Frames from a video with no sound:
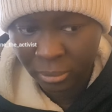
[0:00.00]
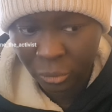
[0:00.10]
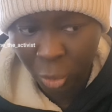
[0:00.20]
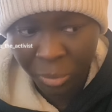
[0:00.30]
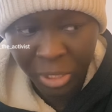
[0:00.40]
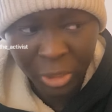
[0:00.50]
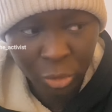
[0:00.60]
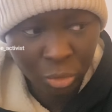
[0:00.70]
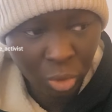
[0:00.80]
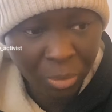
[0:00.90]

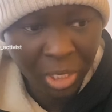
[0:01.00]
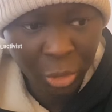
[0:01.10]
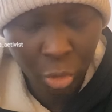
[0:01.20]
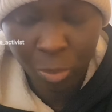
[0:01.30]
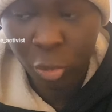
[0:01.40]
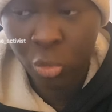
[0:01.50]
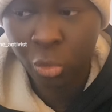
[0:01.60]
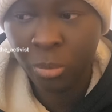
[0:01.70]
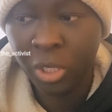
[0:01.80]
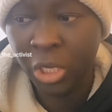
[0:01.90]
nomination buñ ko
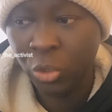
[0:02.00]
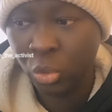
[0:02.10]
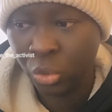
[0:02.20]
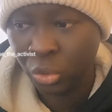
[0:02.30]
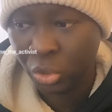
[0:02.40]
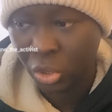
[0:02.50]
nominate won